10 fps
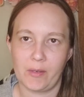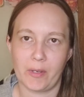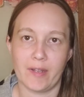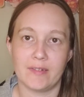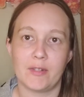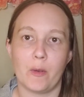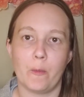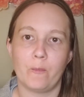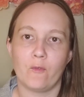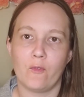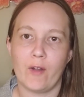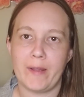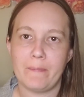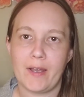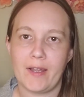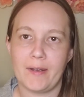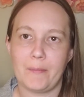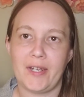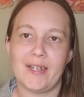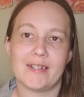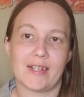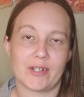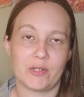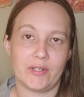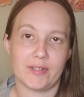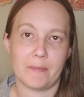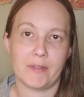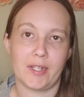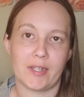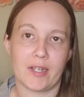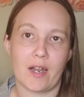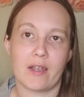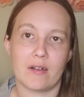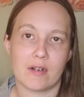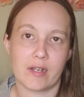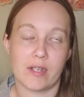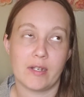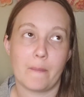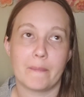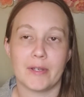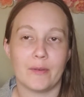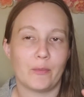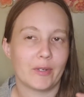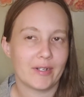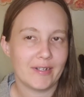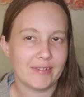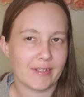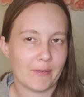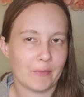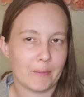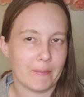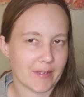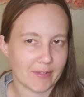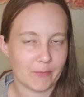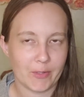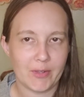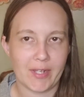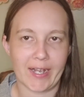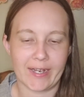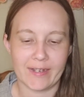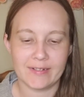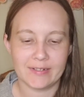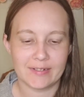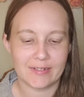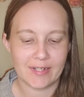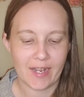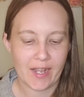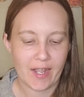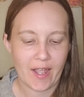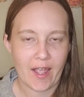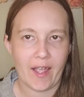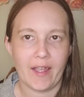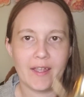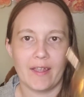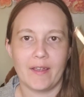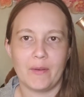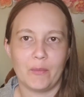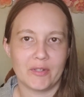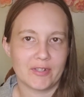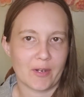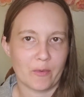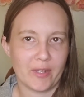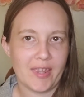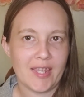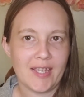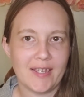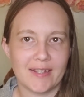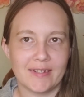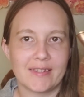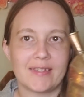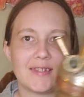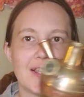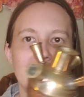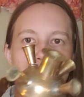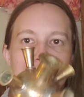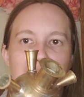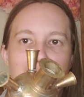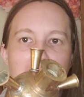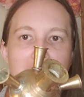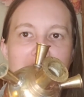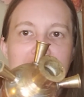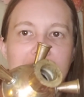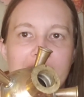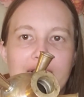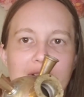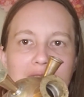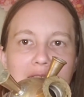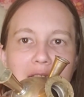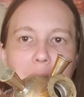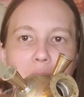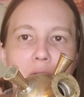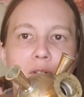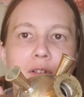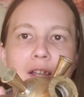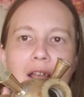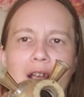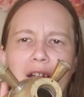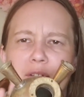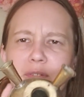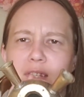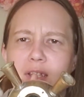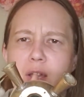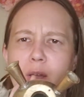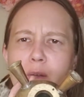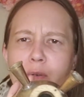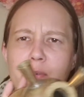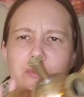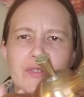Okay, so right behind me is actually something that I got, but we're gonna save the best for last, and we'll start with this. So I seen this on a table, and I was like, oh,